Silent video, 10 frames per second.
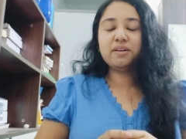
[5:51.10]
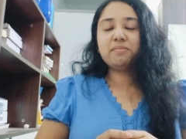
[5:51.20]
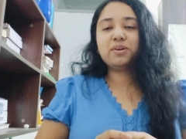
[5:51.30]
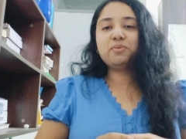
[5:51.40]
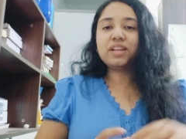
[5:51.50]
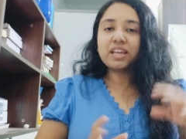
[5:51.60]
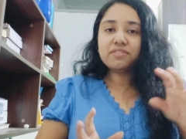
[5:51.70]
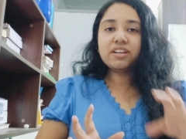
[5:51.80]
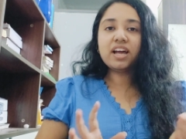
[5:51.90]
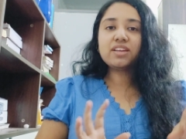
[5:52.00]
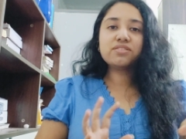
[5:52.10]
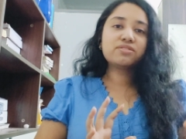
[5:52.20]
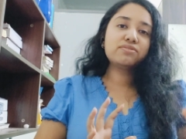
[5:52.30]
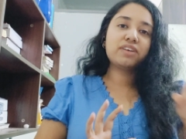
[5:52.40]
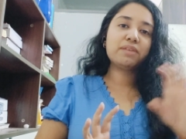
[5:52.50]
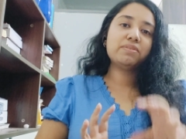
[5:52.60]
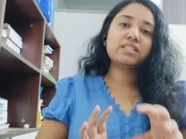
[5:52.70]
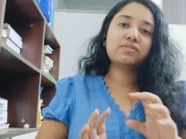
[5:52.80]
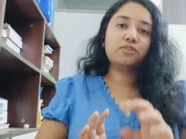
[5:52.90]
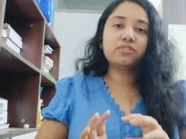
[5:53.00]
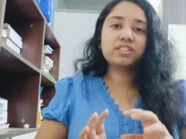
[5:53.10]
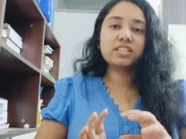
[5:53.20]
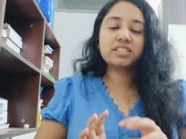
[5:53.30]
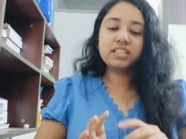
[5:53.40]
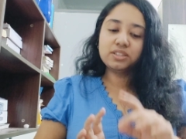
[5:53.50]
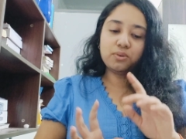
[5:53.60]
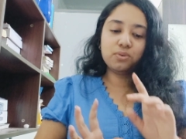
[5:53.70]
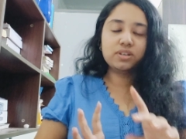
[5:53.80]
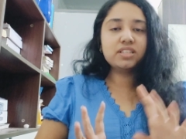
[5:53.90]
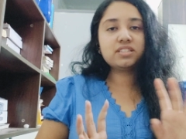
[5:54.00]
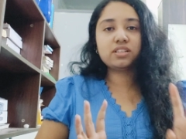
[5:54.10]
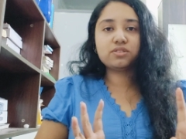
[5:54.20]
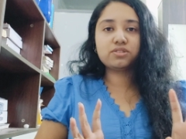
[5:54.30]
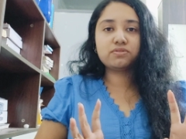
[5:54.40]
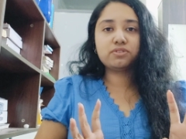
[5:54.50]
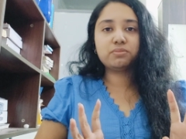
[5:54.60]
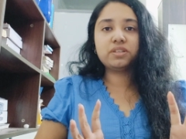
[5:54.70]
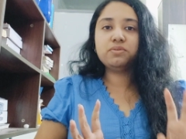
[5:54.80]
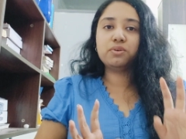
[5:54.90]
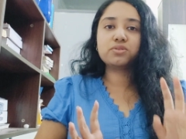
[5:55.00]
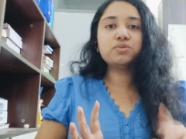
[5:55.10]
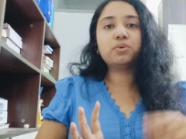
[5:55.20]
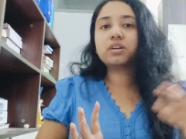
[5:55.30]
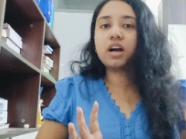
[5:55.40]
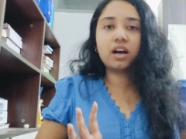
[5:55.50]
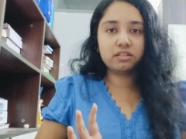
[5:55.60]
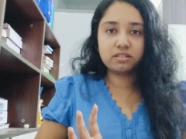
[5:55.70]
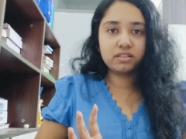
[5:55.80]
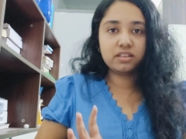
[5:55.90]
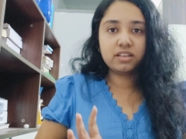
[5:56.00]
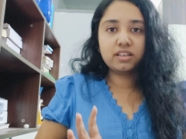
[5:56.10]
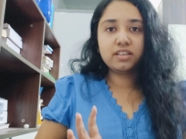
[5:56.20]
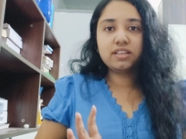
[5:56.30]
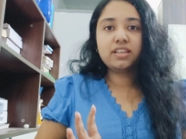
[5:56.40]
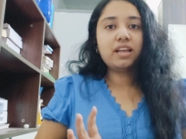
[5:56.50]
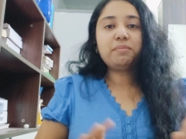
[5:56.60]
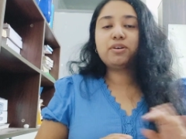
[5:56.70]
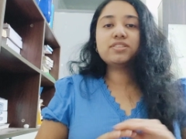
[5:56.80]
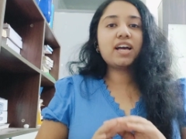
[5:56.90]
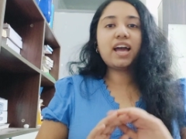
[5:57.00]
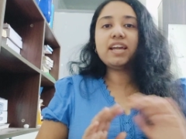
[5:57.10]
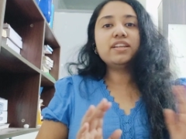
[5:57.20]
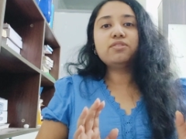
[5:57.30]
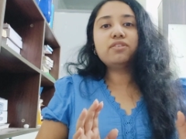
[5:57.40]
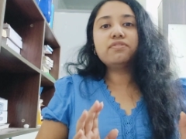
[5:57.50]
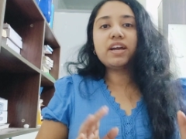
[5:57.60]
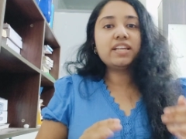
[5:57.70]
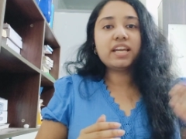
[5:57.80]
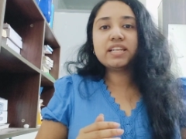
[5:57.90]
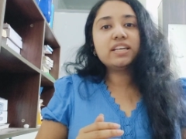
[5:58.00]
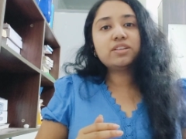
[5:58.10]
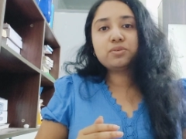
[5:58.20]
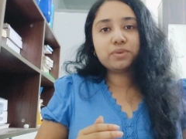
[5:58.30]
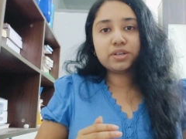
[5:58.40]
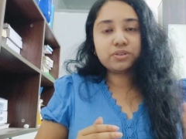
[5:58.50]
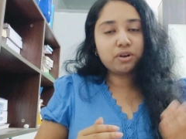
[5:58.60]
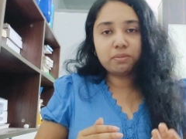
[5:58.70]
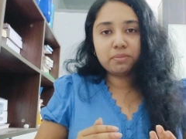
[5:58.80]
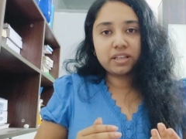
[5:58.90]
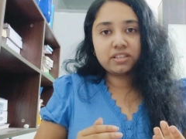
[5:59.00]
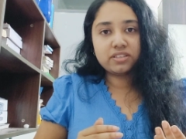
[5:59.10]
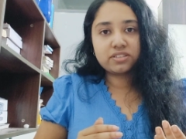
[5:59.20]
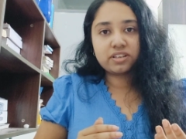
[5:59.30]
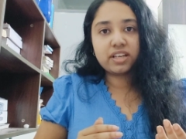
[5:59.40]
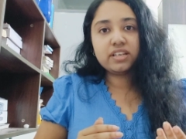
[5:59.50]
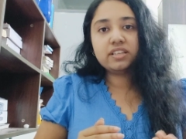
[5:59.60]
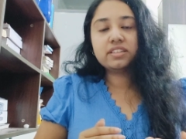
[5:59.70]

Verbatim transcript: but whenever I used to find myself overthinking, the only solution for me was to work harder. Because I did not find any other way to combat this, right?